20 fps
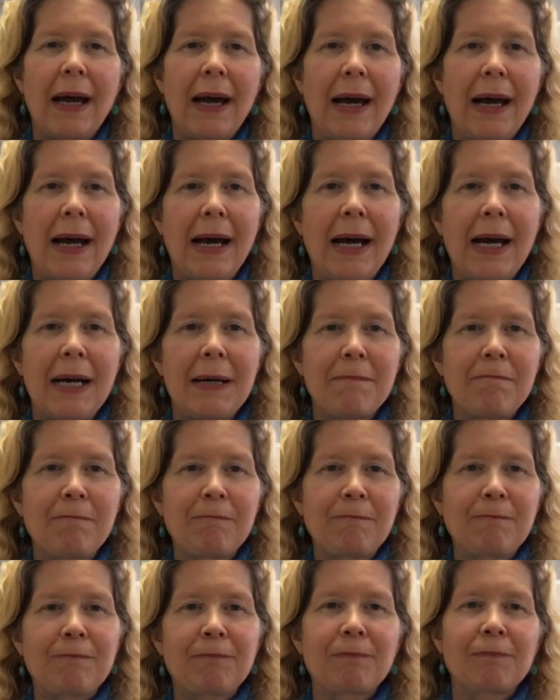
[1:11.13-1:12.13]

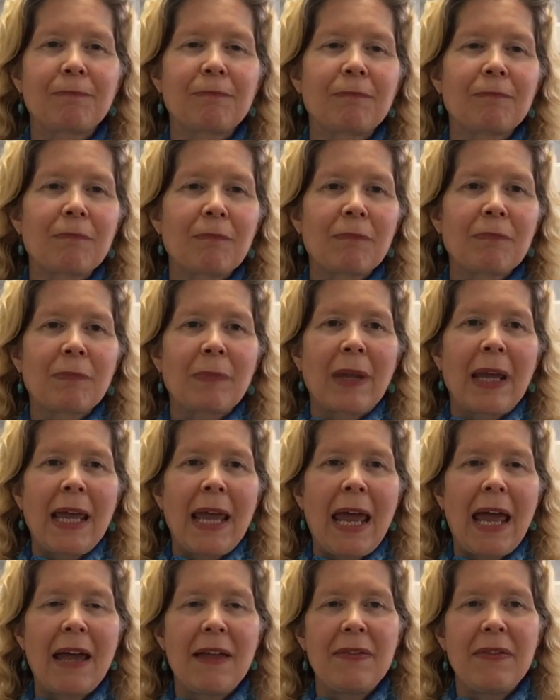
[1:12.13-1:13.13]
and
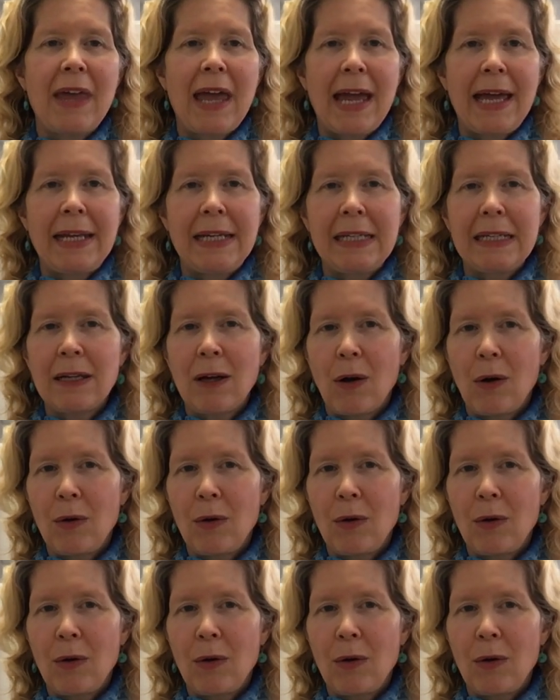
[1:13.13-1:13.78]
then